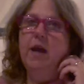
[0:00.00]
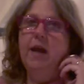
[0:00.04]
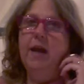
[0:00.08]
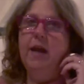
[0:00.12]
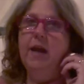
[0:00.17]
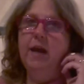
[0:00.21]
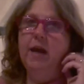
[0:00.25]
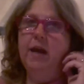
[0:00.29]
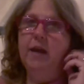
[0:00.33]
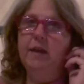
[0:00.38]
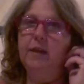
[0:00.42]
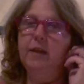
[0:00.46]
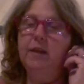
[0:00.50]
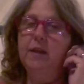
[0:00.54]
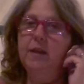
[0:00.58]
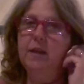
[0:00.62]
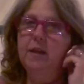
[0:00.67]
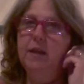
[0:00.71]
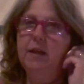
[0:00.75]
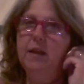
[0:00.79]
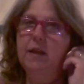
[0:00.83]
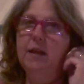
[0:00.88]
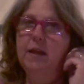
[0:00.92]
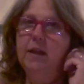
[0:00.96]
And
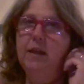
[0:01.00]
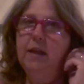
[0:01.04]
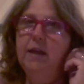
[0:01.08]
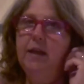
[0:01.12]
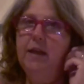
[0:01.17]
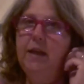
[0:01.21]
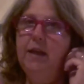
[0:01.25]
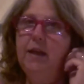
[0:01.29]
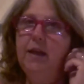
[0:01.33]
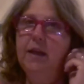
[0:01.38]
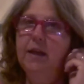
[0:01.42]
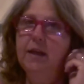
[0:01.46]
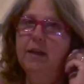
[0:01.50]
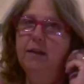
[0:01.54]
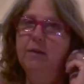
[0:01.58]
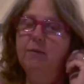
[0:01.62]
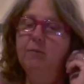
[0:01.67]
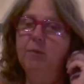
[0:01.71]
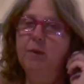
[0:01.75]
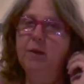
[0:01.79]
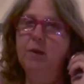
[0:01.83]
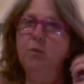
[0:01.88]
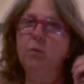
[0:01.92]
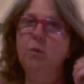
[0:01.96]
he has
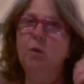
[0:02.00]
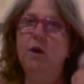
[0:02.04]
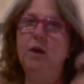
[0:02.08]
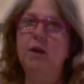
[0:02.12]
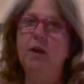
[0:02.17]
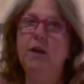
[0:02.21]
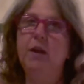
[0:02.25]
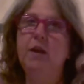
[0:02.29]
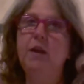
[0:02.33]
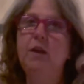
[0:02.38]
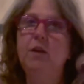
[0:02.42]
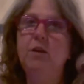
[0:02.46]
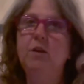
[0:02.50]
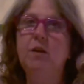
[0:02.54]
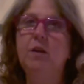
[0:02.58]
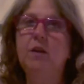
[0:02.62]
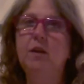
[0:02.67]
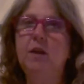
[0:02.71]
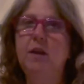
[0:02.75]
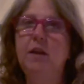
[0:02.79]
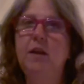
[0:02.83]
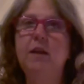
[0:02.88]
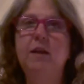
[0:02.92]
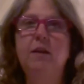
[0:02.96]
been,
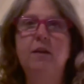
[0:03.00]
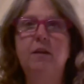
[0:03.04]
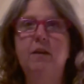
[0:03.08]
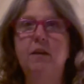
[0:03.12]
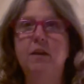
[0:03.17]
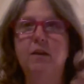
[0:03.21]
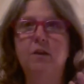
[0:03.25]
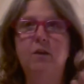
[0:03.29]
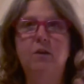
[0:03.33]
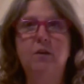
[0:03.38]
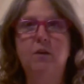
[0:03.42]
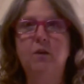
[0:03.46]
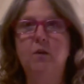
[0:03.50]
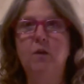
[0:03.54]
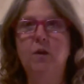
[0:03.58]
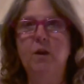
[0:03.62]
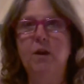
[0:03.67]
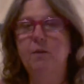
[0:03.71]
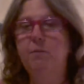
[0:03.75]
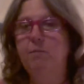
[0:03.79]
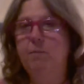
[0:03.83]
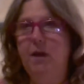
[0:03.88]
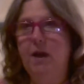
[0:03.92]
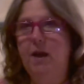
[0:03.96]
he does
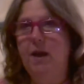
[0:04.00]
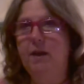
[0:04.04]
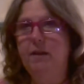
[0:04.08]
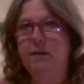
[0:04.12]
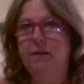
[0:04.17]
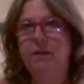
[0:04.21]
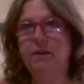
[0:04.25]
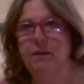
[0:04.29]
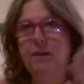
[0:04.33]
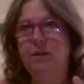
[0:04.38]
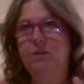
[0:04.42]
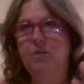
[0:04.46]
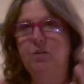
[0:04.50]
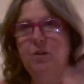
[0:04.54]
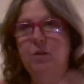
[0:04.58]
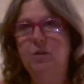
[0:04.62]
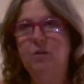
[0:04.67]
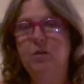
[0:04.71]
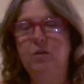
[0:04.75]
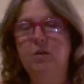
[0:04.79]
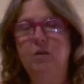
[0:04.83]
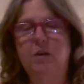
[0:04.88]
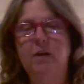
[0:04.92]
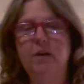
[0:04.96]
great bats, as I
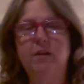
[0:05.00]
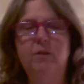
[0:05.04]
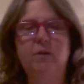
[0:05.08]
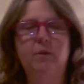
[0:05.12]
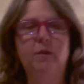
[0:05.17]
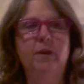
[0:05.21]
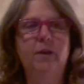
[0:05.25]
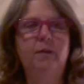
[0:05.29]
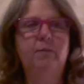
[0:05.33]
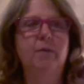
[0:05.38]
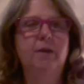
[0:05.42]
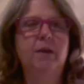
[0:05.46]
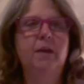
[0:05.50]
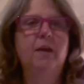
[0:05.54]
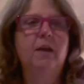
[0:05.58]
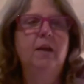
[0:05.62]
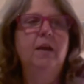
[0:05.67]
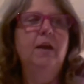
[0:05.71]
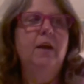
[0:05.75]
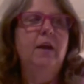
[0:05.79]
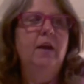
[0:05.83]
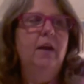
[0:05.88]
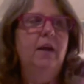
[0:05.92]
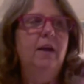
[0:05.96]
showed you last week, but
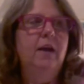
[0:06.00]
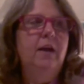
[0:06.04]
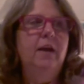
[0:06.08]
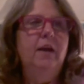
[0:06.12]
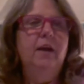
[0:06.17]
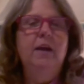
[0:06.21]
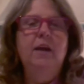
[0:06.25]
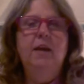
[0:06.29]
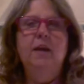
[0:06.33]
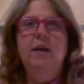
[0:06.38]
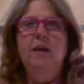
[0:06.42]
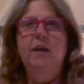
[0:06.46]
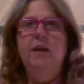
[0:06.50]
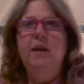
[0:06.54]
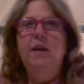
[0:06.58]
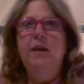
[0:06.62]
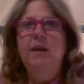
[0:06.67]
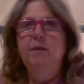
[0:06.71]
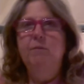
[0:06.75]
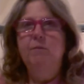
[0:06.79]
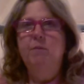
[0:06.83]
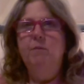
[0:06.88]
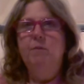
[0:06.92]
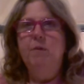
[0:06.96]

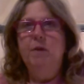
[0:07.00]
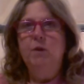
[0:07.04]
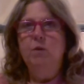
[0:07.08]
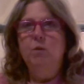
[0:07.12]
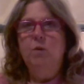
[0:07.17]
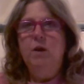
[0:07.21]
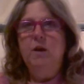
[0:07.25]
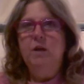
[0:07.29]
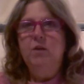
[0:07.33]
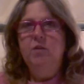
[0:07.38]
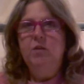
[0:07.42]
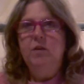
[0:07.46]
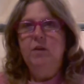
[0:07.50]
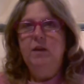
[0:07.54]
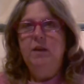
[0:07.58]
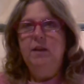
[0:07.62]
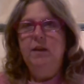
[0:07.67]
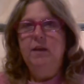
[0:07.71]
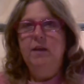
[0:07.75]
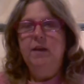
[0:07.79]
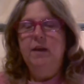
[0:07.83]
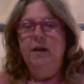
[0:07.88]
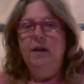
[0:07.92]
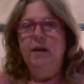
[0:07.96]
he had been
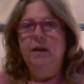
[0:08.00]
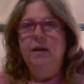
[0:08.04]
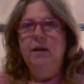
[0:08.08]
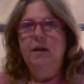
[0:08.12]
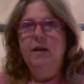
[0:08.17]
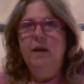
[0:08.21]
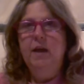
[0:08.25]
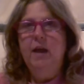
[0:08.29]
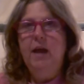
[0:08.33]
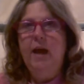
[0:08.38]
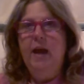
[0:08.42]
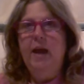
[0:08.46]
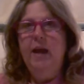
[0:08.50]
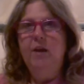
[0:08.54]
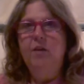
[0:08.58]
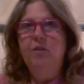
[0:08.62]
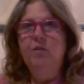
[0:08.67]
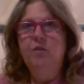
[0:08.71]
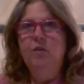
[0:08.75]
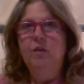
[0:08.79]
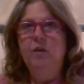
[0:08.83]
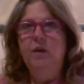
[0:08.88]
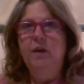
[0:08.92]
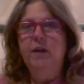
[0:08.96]
watching
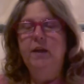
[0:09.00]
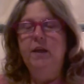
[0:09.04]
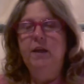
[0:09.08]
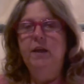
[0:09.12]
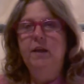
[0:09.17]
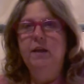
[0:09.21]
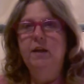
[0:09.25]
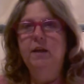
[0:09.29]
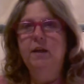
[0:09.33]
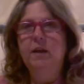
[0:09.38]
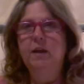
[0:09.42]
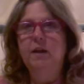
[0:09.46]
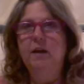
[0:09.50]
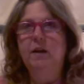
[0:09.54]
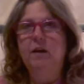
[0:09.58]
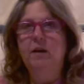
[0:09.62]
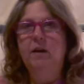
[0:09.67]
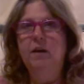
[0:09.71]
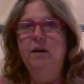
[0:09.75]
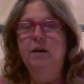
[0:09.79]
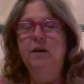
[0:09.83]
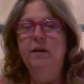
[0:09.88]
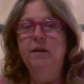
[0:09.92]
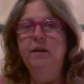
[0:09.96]
Ashley
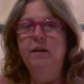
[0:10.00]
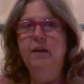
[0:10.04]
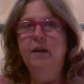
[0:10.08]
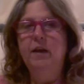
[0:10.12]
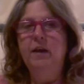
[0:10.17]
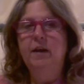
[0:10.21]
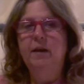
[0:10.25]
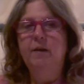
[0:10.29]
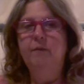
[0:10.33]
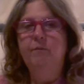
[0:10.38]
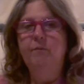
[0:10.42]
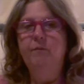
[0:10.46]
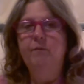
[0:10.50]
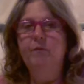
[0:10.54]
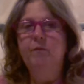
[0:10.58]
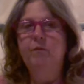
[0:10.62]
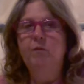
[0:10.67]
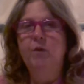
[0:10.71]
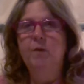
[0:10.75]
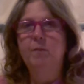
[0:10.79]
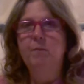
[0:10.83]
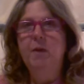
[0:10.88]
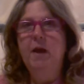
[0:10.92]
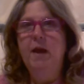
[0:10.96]
on
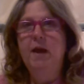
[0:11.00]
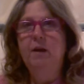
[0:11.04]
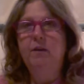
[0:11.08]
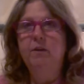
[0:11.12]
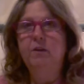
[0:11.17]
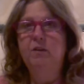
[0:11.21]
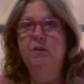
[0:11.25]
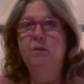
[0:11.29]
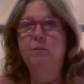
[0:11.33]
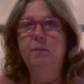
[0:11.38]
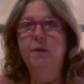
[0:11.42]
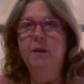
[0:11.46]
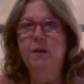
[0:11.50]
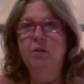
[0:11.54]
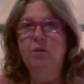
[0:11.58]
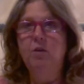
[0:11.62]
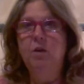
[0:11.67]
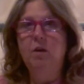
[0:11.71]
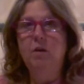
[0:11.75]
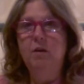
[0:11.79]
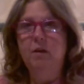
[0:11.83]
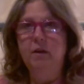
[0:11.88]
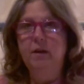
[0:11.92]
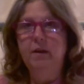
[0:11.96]
from How to Spin
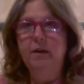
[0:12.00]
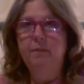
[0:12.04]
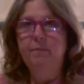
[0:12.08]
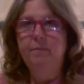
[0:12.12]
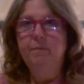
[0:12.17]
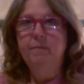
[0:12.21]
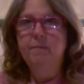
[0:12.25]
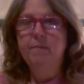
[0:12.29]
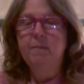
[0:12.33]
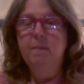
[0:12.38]
Yarn.